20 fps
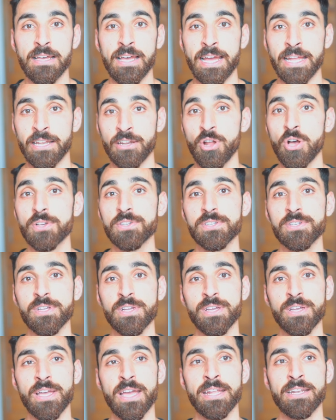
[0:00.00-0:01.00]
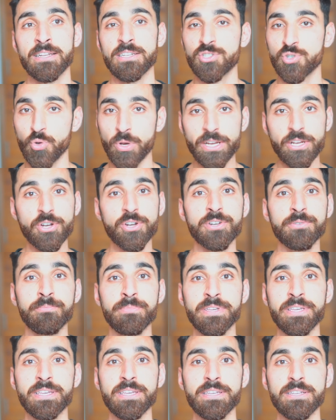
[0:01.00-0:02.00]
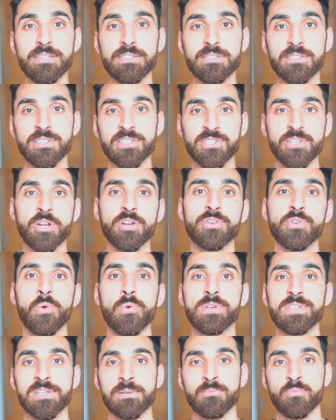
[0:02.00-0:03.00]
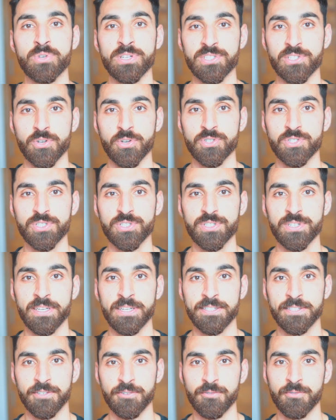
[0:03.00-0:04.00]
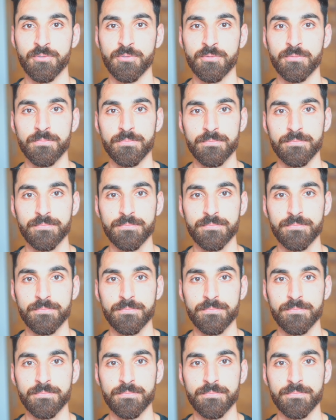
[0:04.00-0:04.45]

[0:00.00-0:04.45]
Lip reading: And it triggered me to start doing some research into